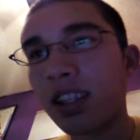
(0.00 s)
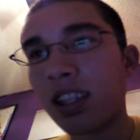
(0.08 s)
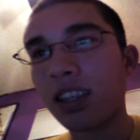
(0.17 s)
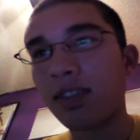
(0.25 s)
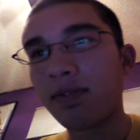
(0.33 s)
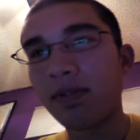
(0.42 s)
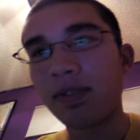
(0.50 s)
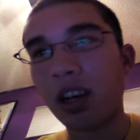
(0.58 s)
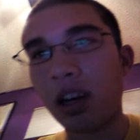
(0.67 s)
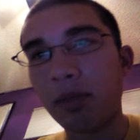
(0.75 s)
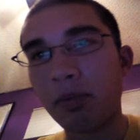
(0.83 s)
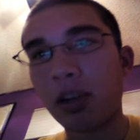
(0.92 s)
of
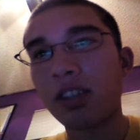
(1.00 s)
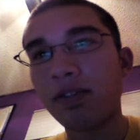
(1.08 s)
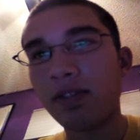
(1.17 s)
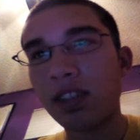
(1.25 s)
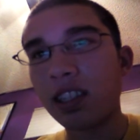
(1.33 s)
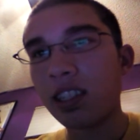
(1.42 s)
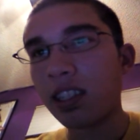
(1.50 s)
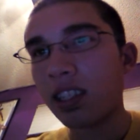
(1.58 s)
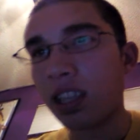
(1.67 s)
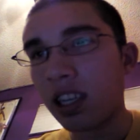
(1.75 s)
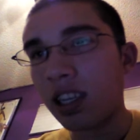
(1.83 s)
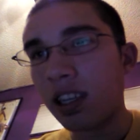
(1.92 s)
March 1st.
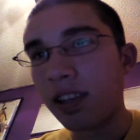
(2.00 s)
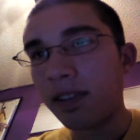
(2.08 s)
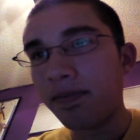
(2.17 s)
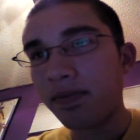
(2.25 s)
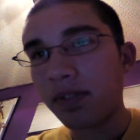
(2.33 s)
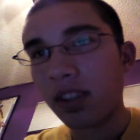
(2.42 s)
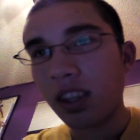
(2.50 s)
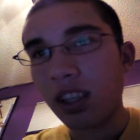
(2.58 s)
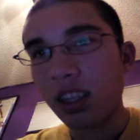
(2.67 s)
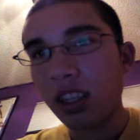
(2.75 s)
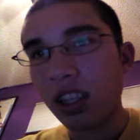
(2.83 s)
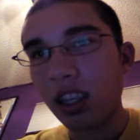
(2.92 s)

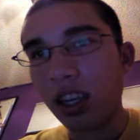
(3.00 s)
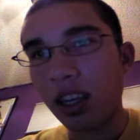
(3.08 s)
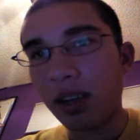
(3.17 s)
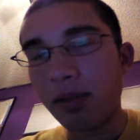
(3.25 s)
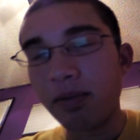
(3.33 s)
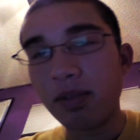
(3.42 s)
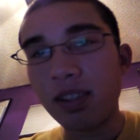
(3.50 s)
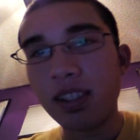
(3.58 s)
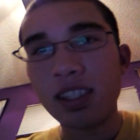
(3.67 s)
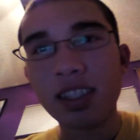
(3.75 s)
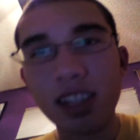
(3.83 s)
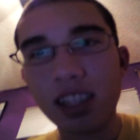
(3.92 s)

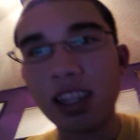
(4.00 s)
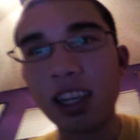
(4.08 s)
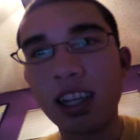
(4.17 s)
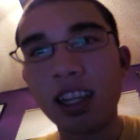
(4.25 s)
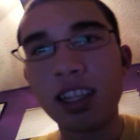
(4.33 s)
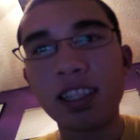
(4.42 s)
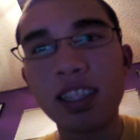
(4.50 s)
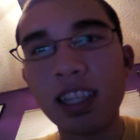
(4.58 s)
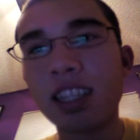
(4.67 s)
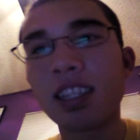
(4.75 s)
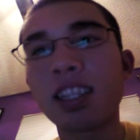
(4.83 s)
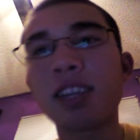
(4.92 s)
So I thought I'd
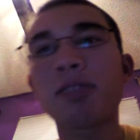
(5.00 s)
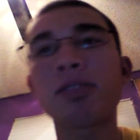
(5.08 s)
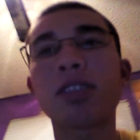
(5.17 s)
take a look with